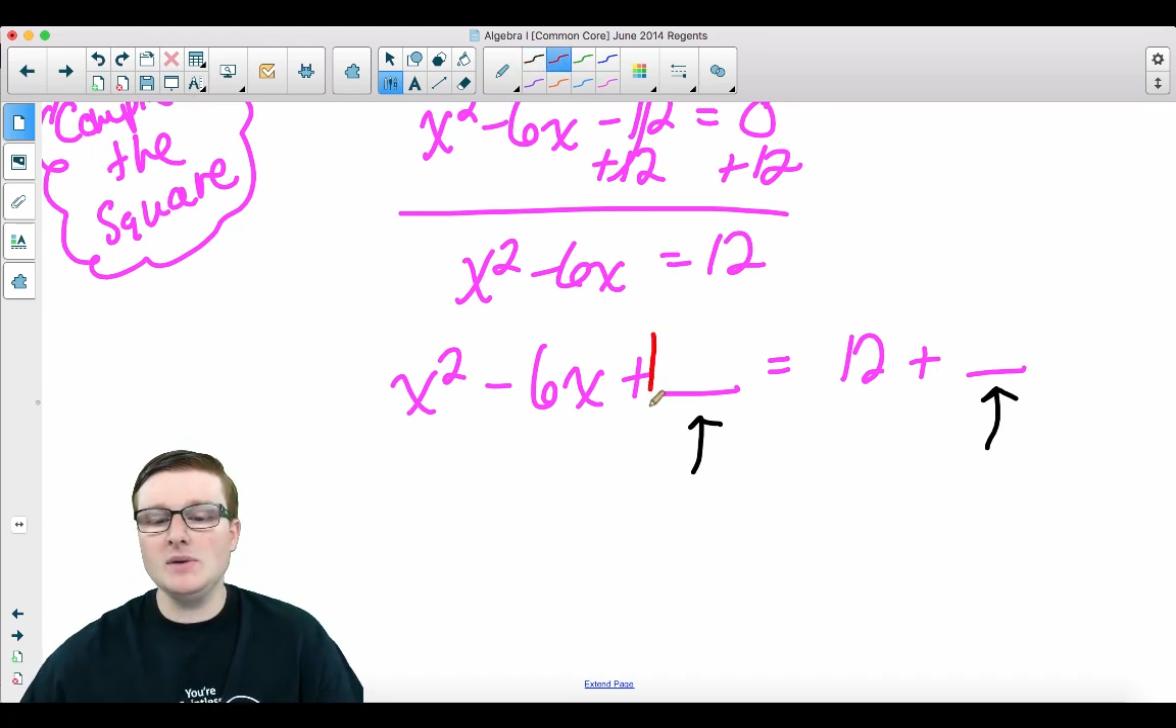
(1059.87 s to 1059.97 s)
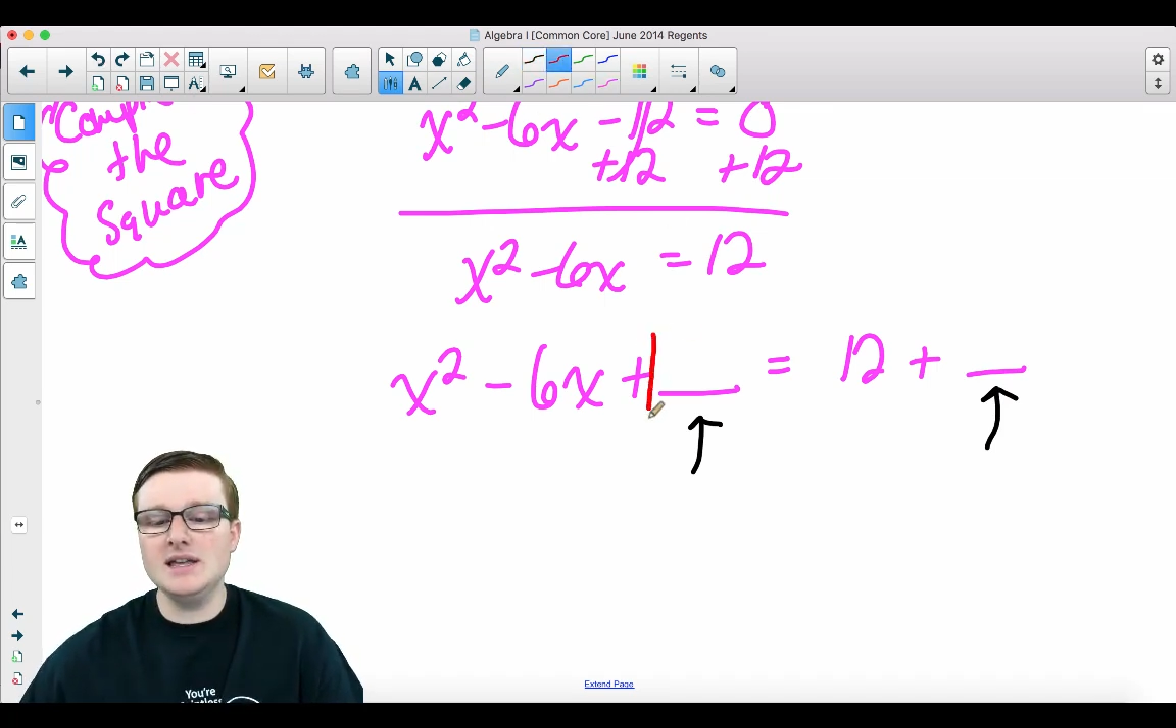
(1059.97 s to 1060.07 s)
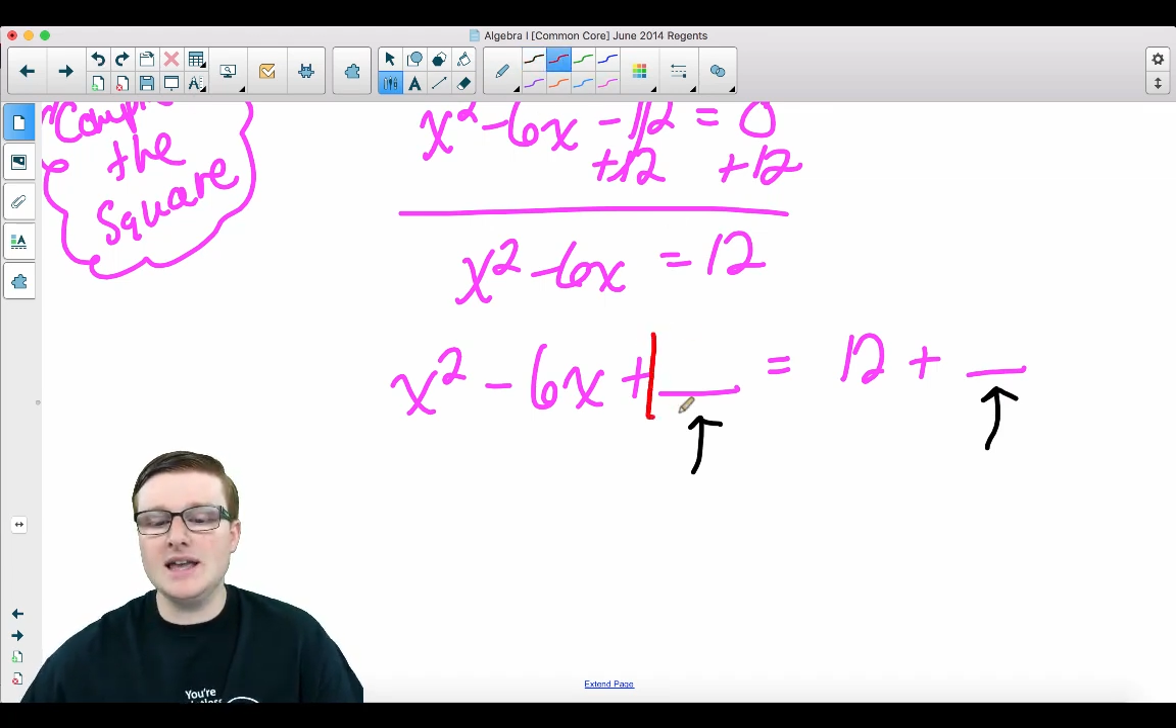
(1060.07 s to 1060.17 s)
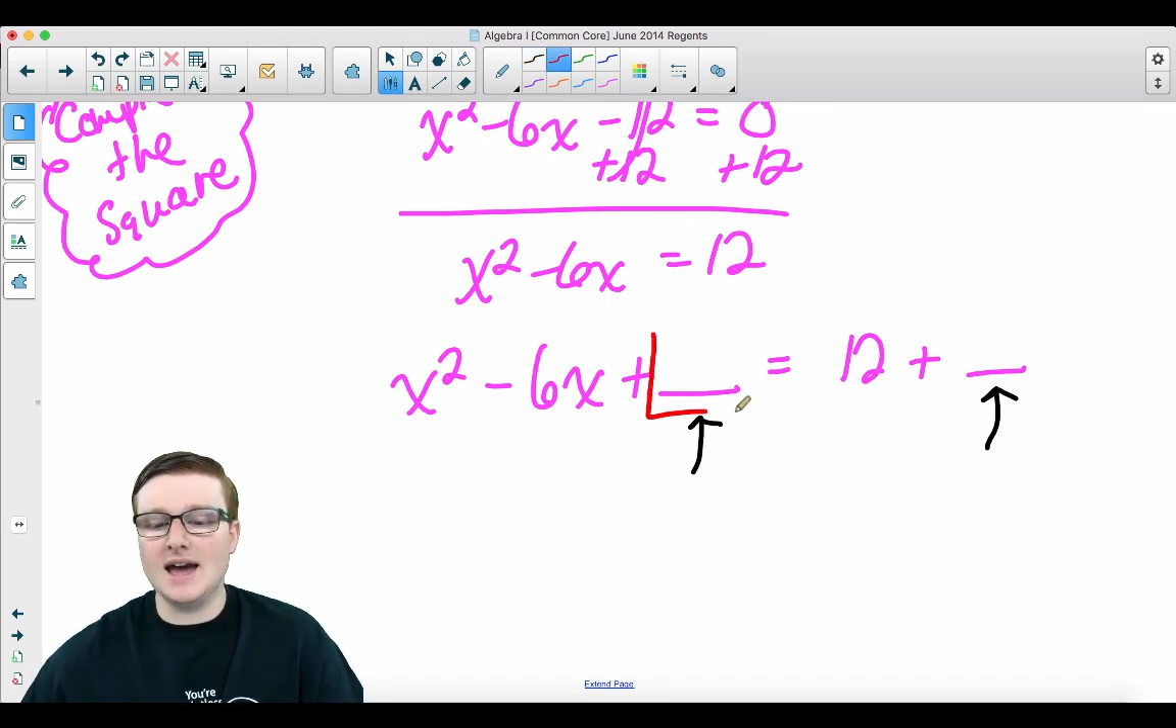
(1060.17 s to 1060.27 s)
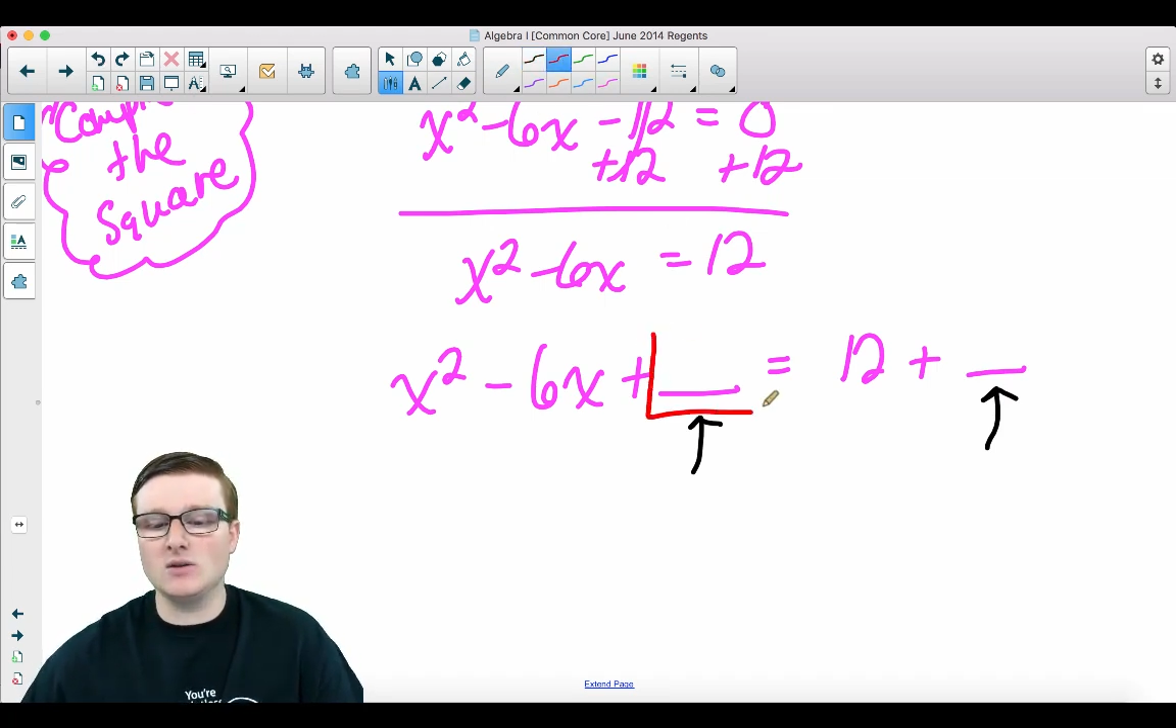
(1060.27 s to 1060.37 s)
do we
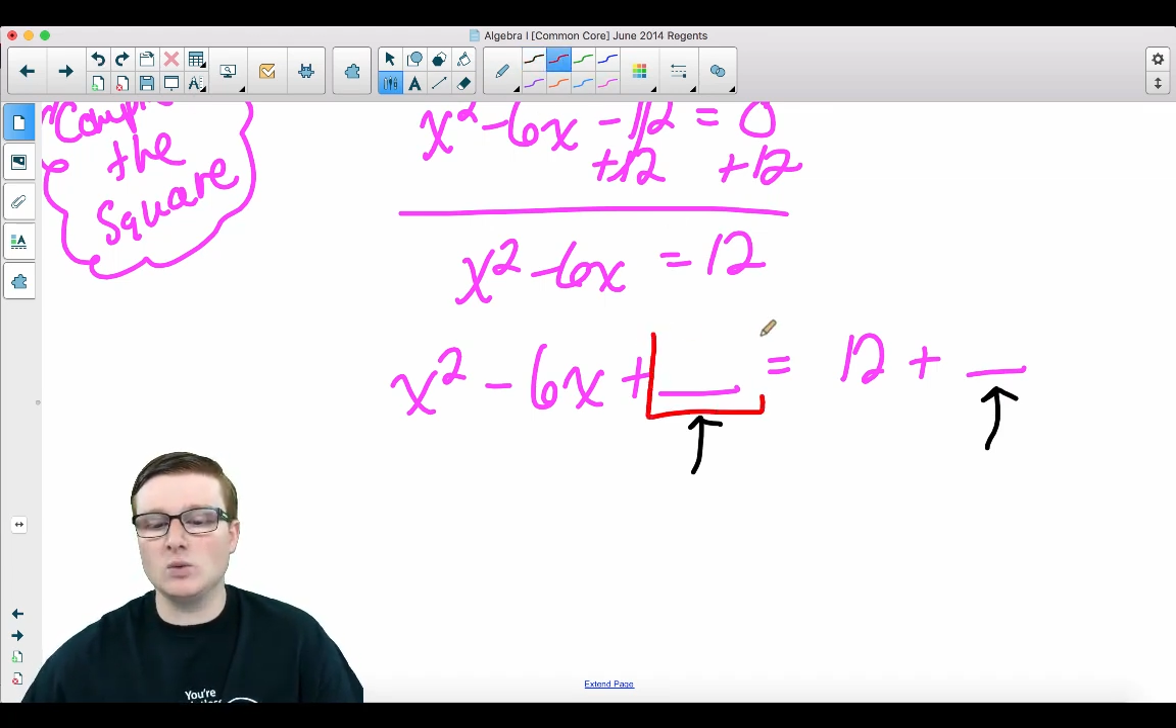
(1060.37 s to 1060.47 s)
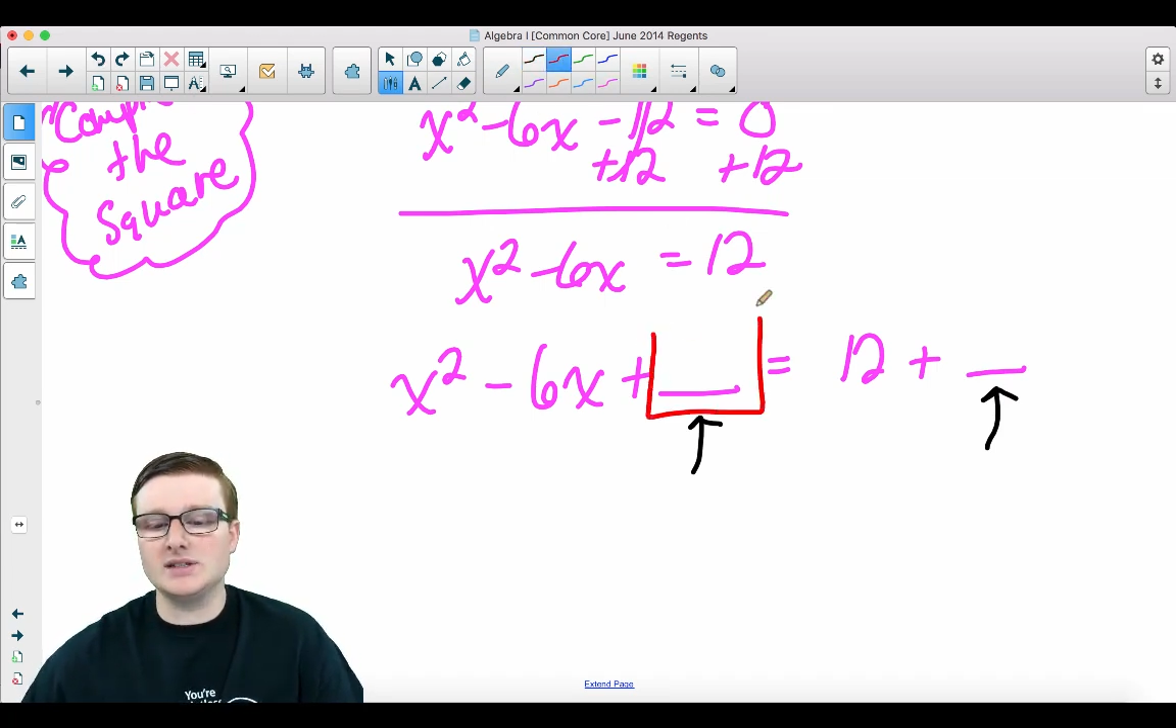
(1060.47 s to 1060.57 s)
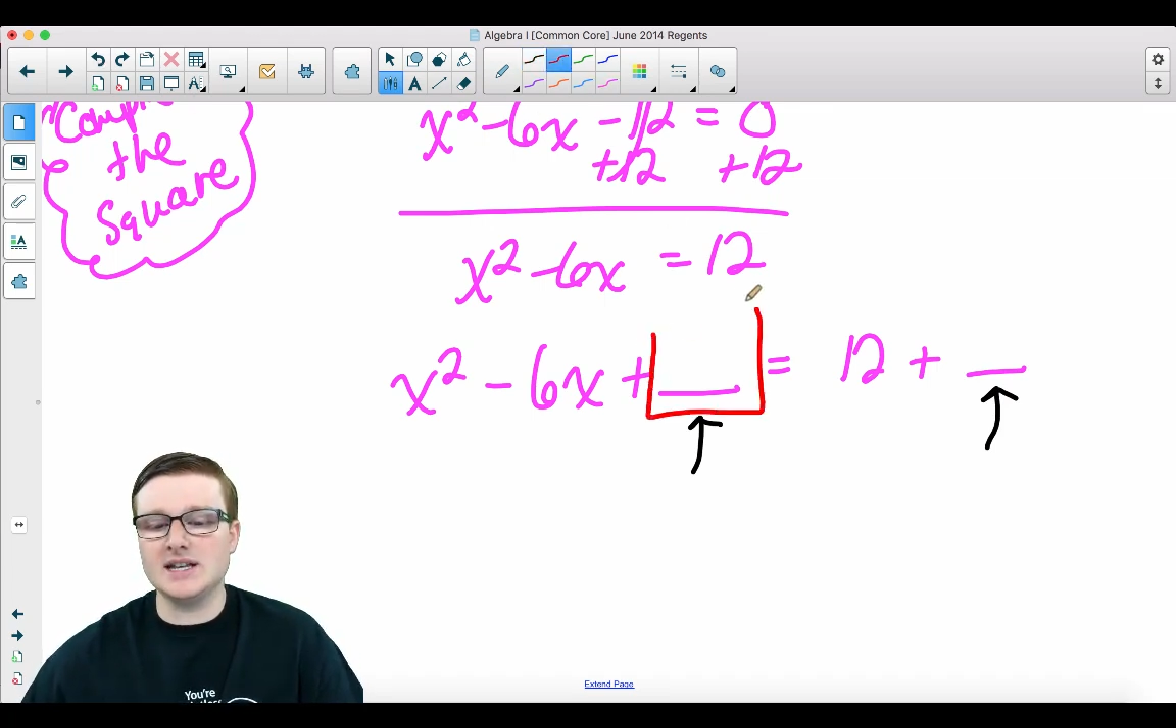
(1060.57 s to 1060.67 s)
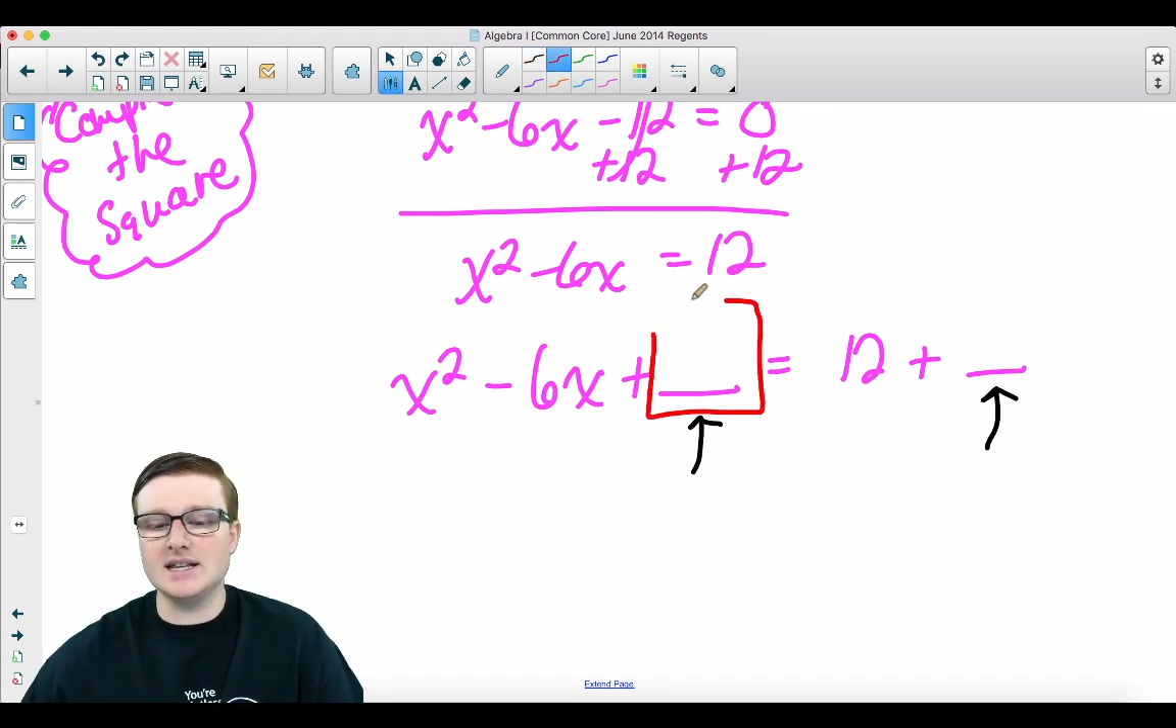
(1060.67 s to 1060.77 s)
get what's